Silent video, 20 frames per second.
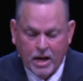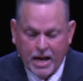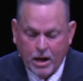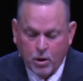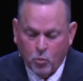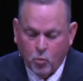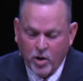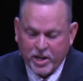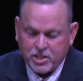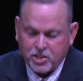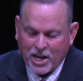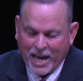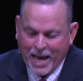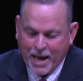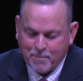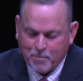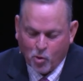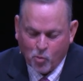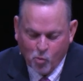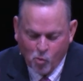Which
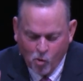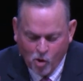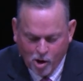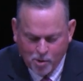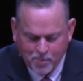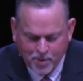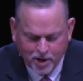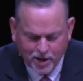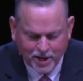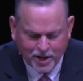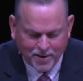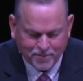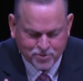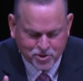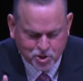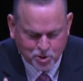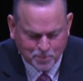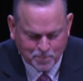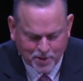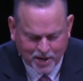am a woman of
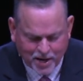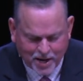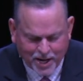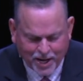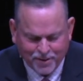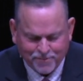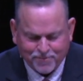Samaria,